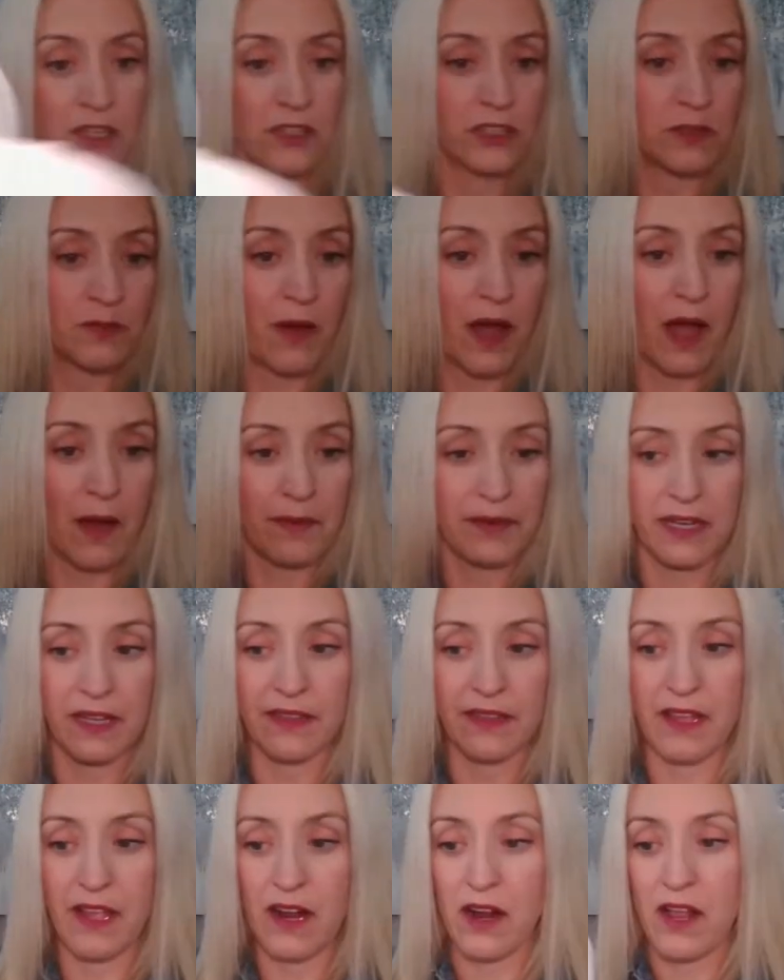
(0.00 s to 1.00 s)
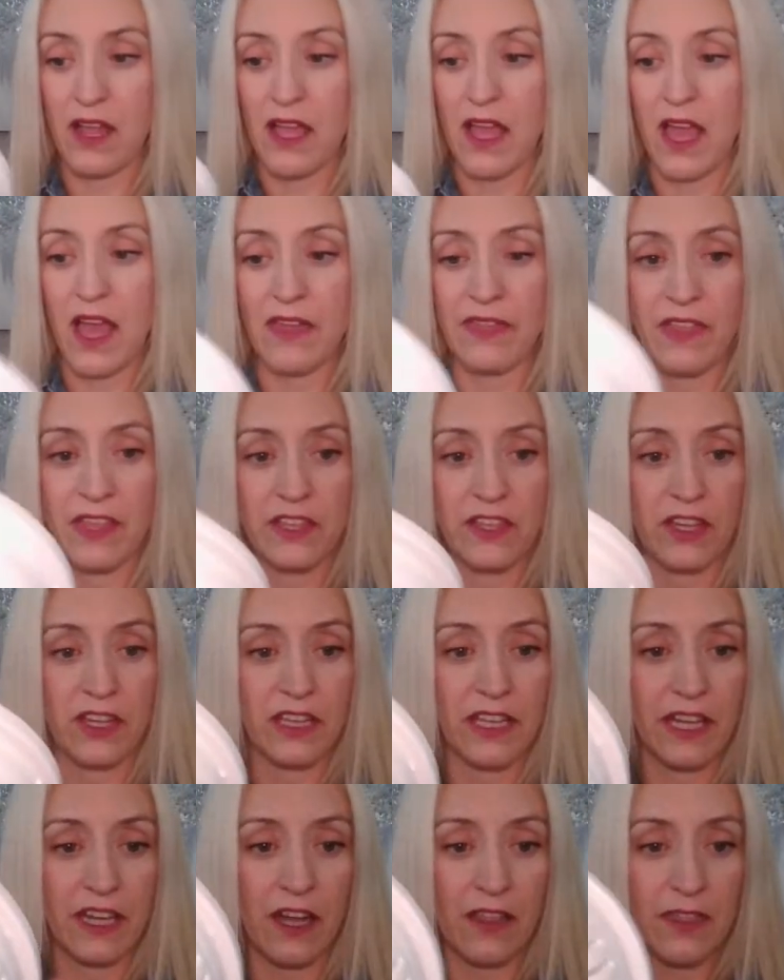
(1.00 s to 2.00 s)
Just pop it in there. And then you
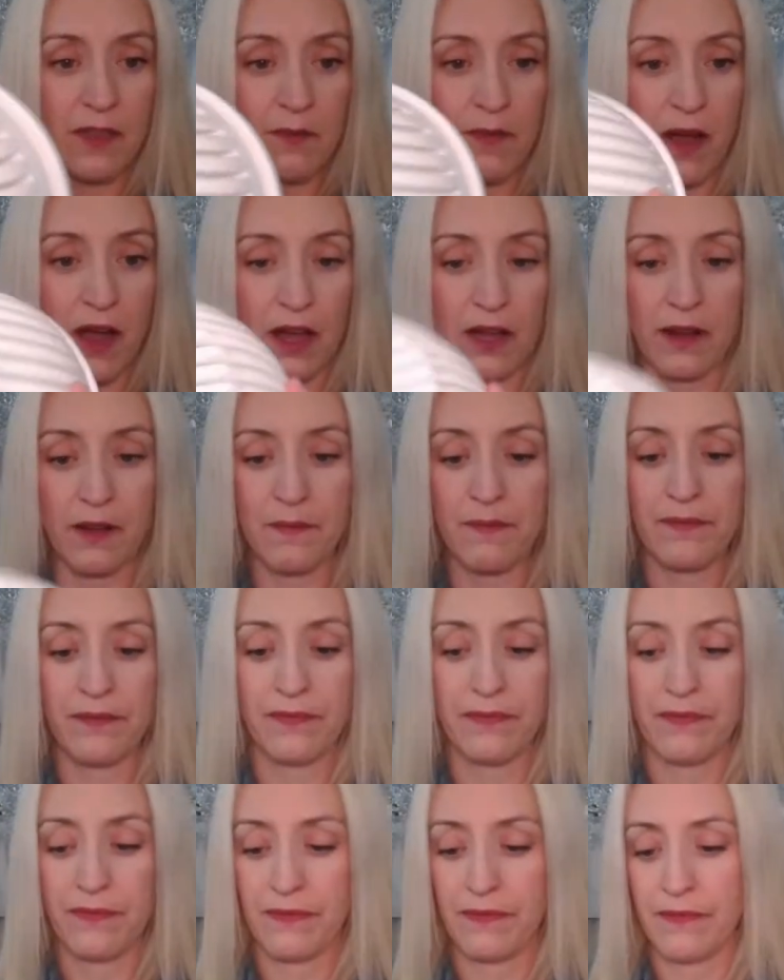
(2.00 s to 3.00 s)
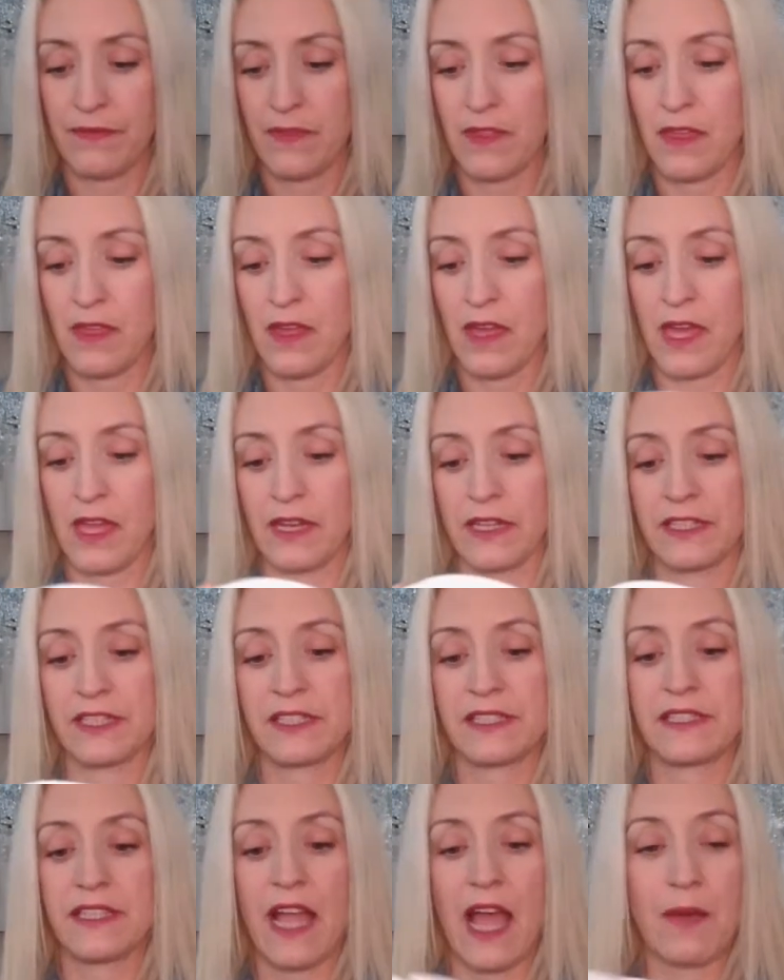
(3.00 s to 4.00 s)
click on the bottom and it
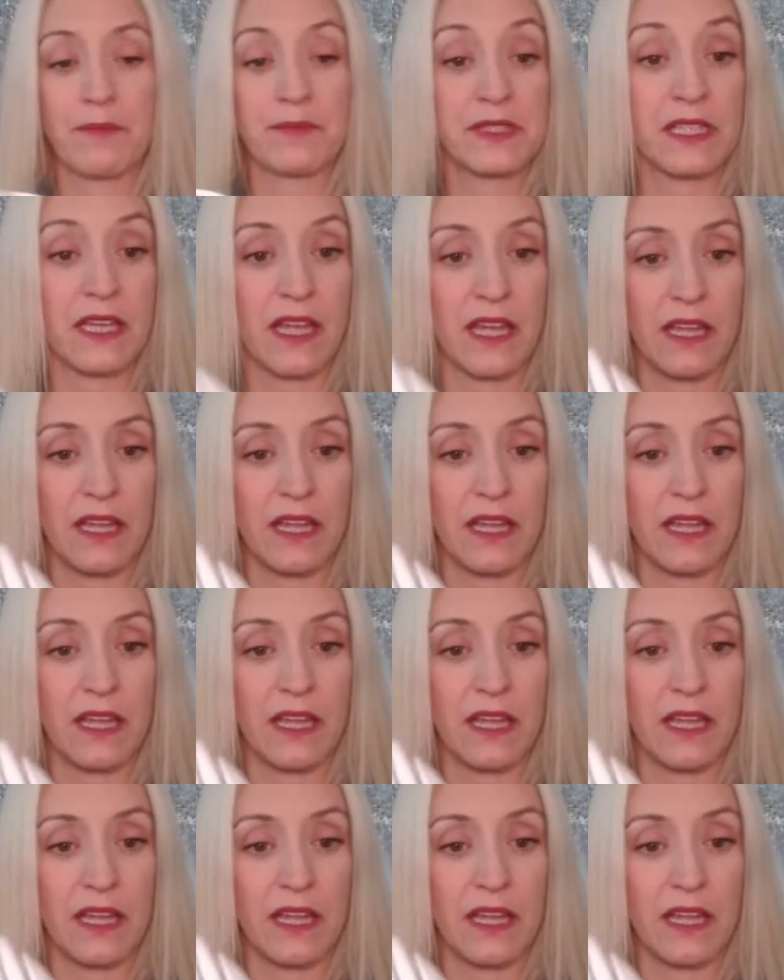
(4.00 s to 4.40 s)
snaps